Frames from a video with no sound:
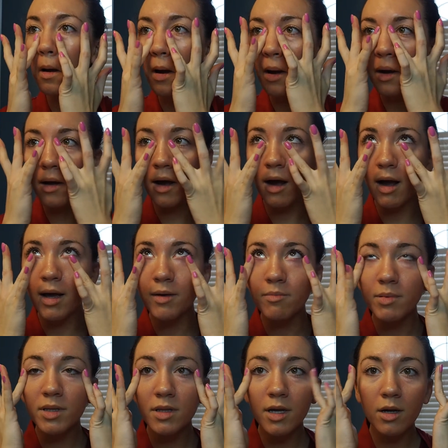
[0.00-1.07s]
And I've
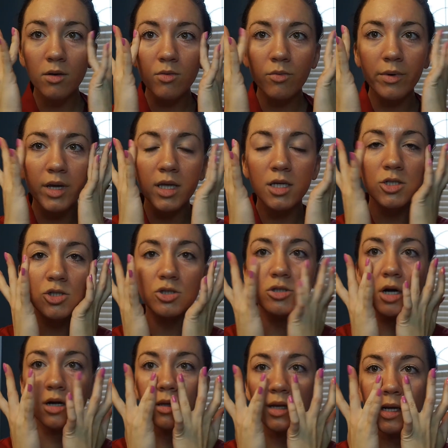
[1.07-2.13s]
been like really
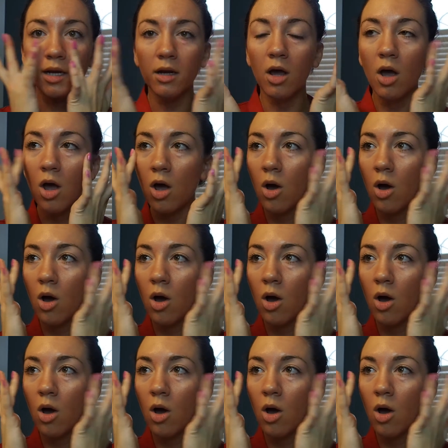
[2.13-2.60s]
struggling